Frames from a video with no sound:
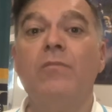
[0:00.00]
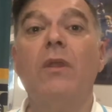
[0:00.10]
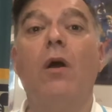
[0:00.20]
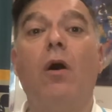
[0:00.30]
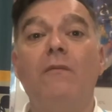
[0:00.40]

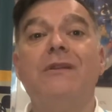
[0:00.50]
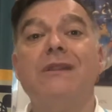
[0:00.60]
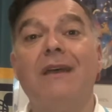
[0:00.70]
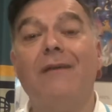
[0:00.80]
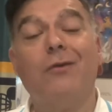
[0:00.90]

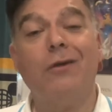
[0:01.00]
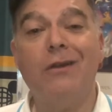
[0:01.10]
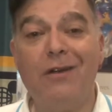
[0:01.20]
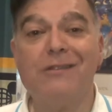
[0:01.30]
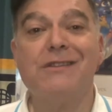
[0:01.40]
Obviously, I've got
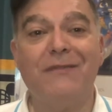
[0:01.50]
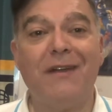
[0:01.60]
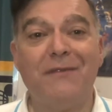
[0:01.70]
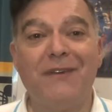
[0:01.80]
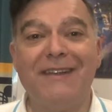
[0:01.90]
lots of
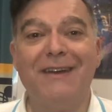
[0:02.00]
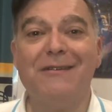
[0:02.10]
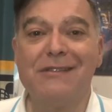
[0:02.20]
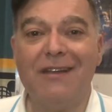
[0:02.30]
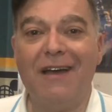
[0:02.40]
other
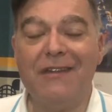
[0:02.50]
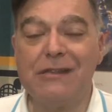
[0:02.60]
videos like